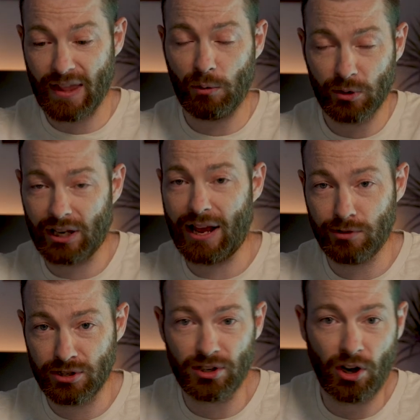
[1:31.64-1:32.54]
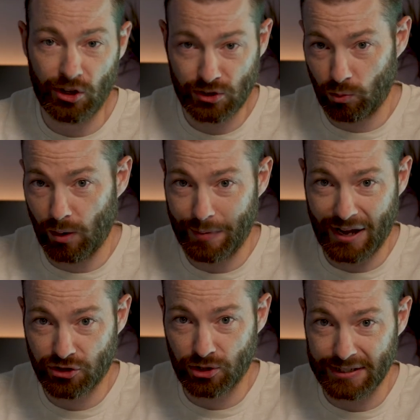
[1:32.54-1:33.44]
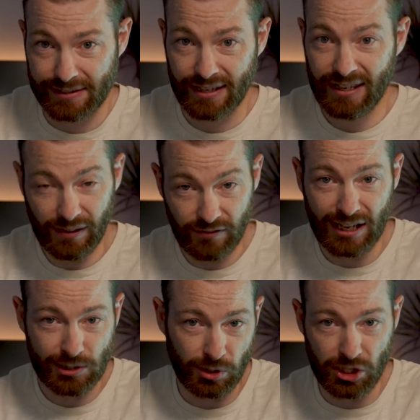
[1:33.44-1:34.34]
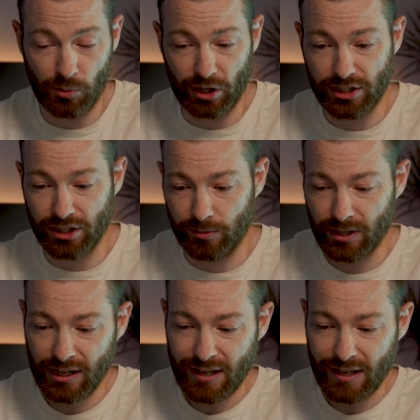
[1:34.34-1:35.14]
and that would allow you to hot swap batteries if that's what you want to do.